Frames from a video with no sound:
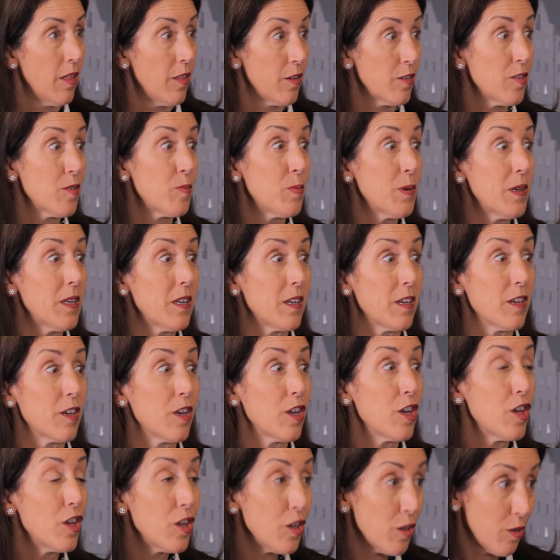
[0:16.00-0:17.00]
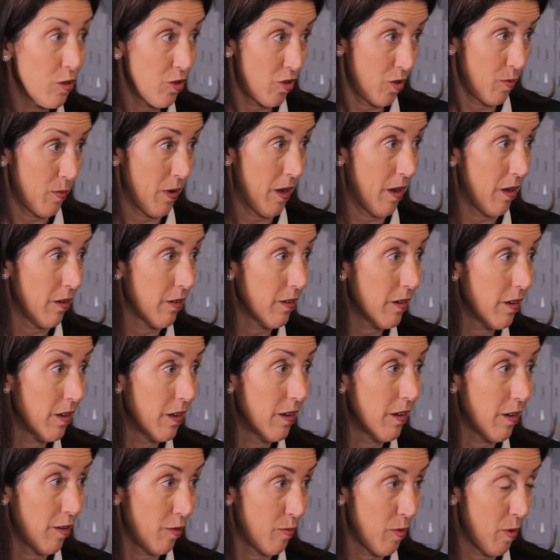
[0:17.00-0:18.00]
There's been a huge amount
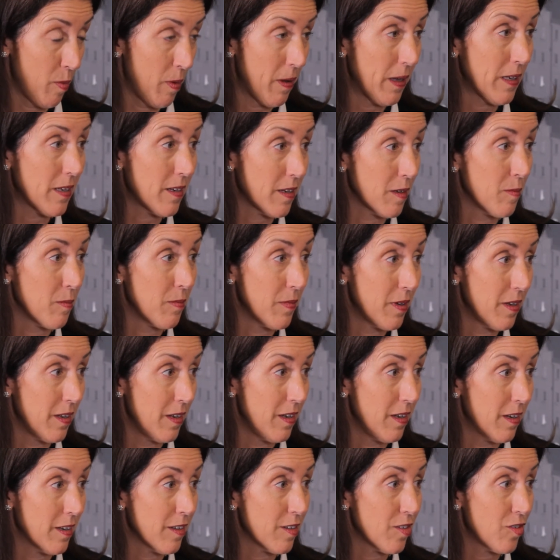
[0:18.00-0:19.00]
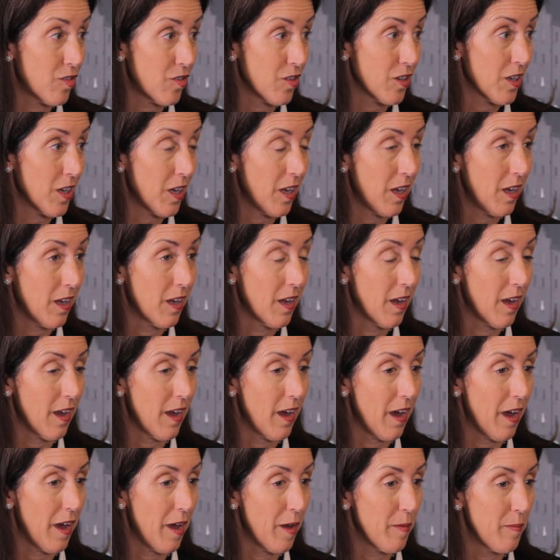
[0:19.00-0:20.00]
of momentum in ESG,
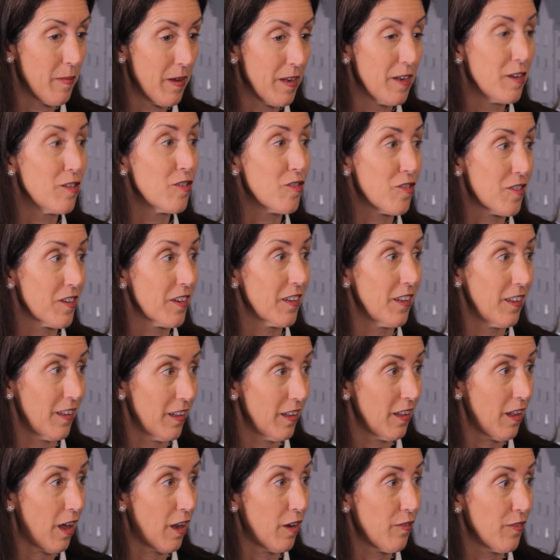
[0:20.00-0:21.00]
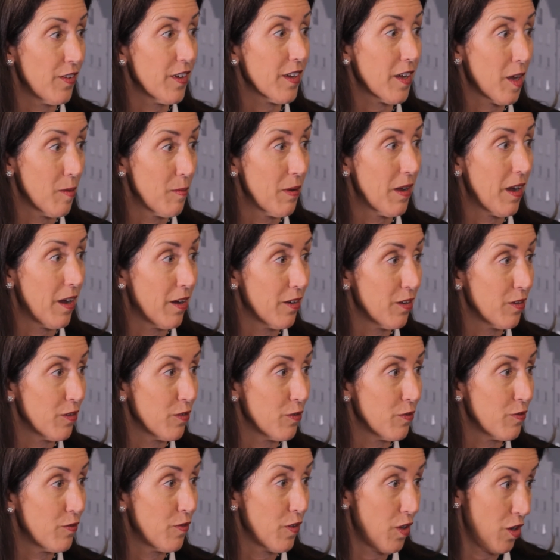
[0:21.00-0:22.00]
and interestingly, a lot of it coming out
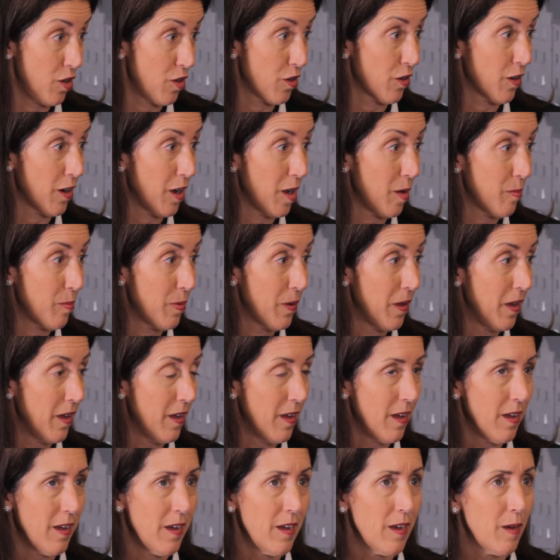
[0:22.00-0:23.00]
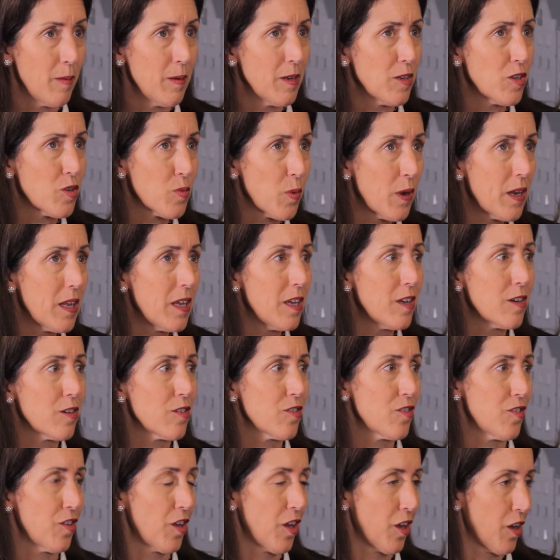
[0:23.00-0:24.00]
of Europe. 20
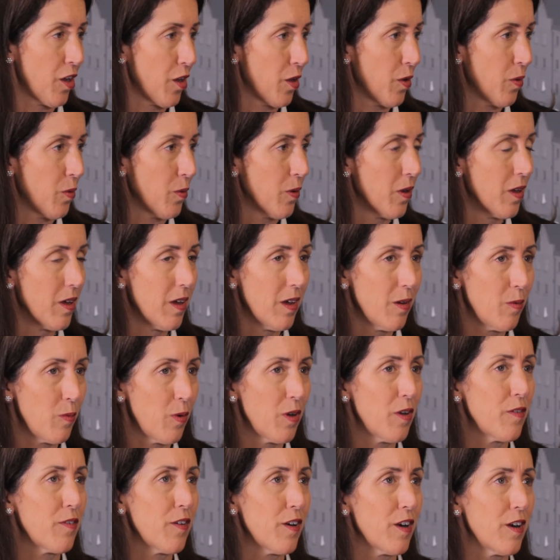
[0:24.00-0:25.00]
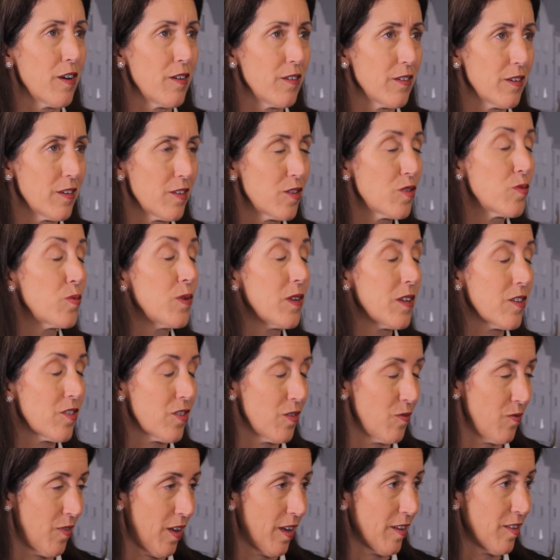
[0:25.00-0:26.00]
years ago, one of our Swedish
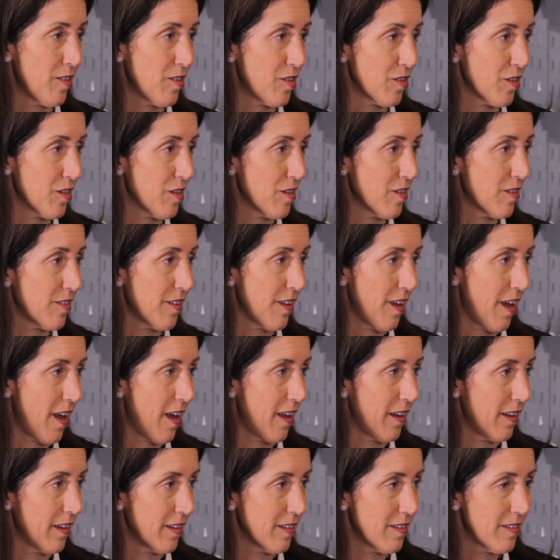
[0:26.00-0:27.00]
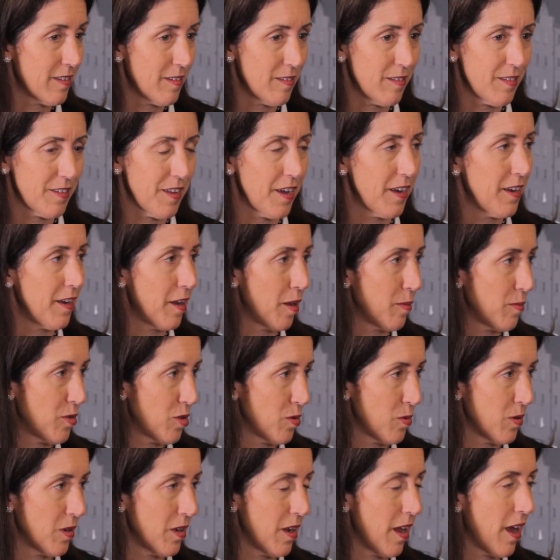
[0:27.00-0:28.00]
investors had us sign up
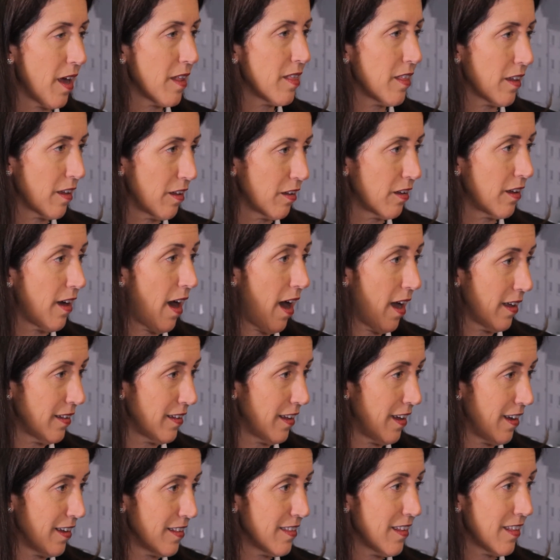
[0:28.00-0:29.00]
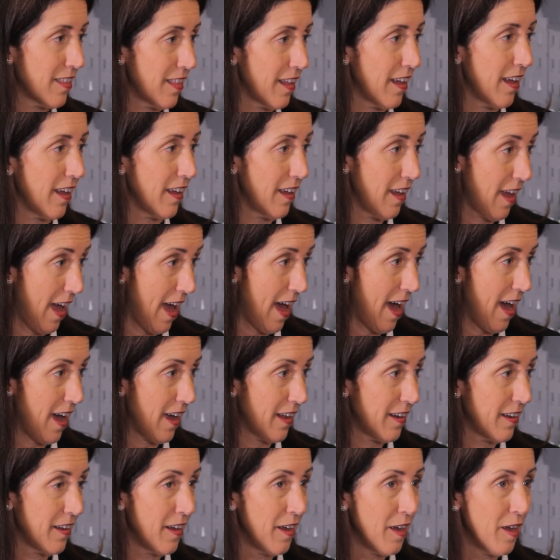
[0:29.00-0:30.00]
to an ethical guideline that they
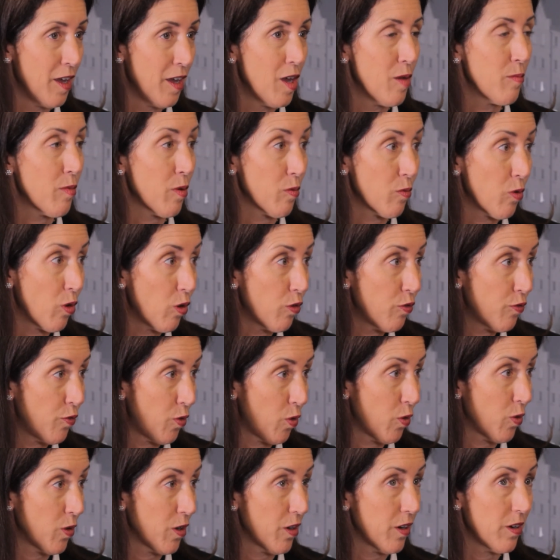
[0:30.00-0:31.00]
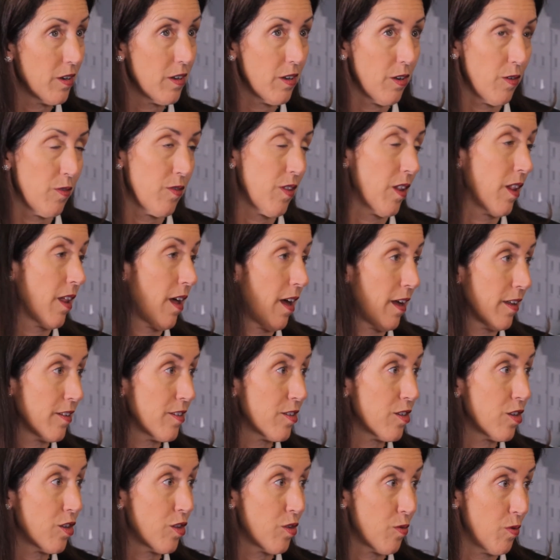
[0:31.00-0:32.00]
had. But roll forward over the
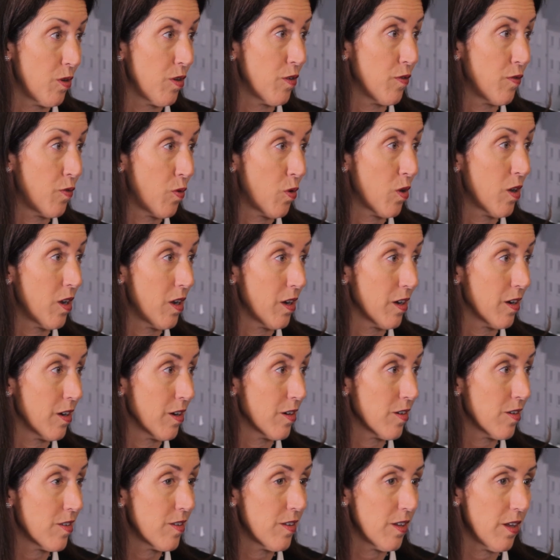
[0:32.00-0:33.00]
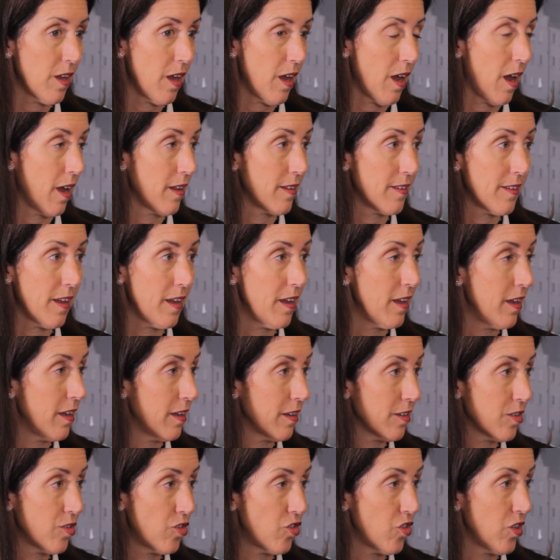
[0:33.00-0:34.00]
last 3 to 4 years, I'd say
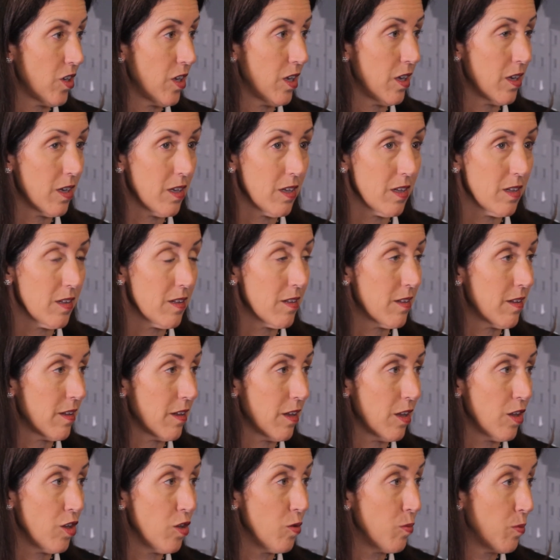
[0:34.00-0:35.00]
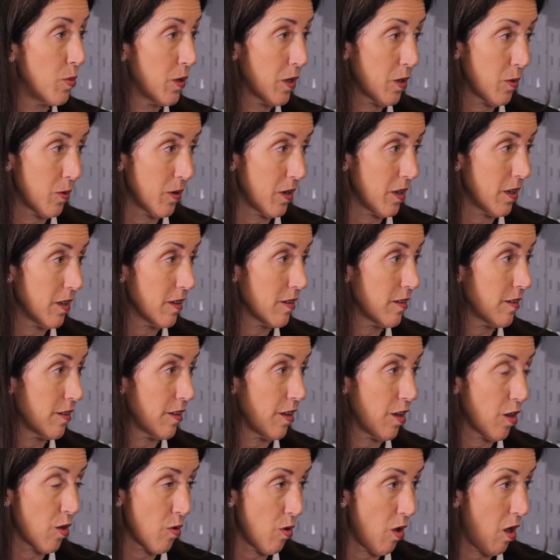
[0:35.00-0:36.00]
ESG is ubiquitous
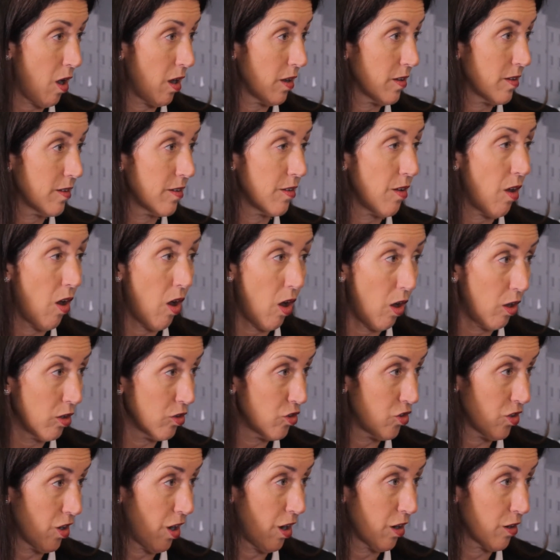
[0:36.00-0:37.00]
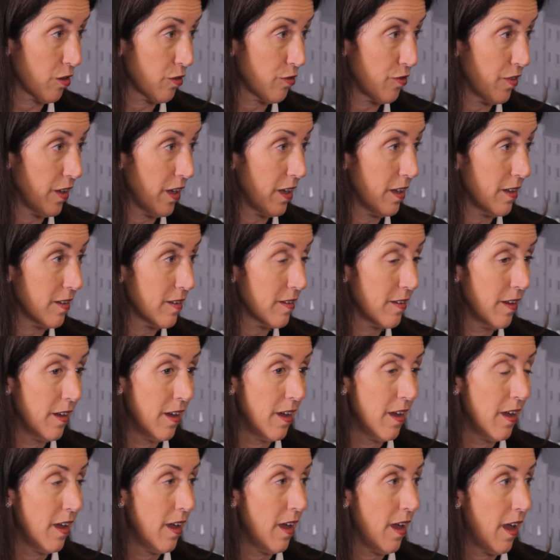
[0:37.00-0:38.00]
across all geographies
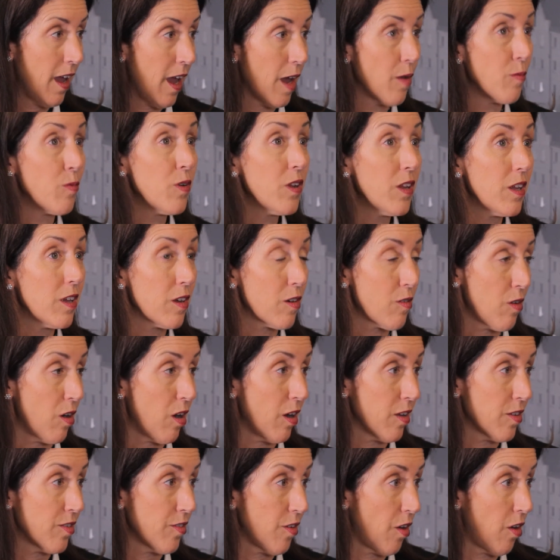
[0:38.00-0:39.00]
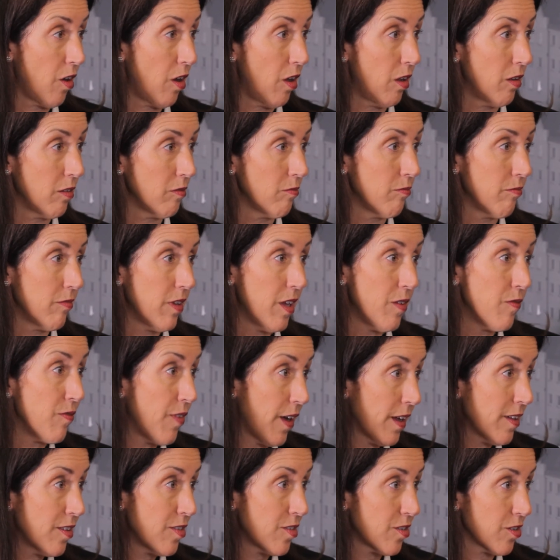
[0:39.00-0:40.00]
and really across all
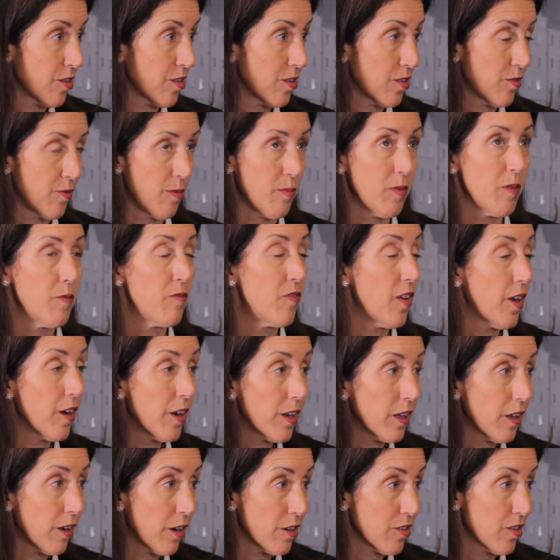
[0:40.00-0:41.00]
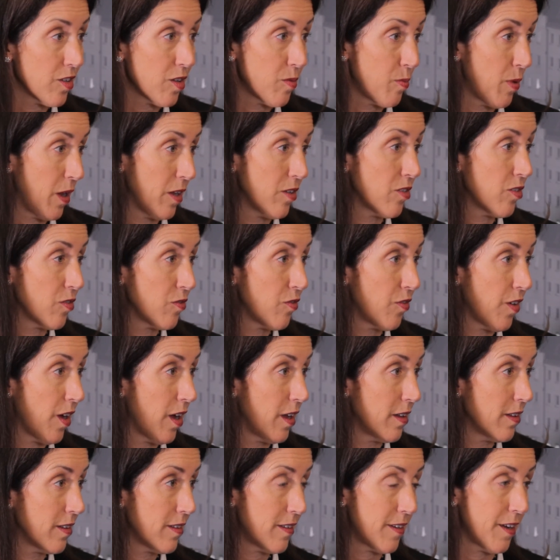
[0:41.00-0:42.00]
investors, from the very largest pension
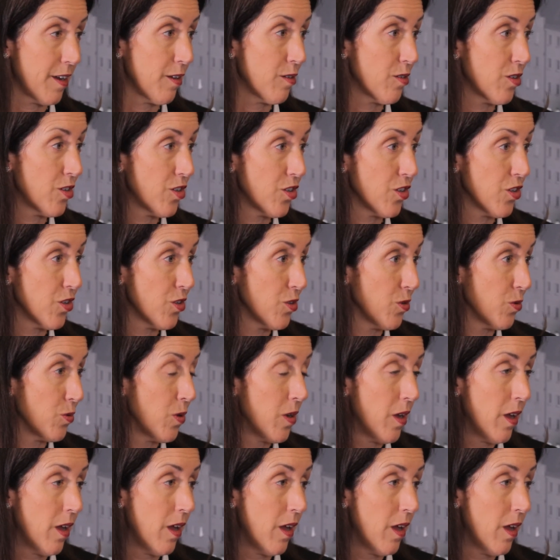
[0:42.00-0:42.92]
funds down to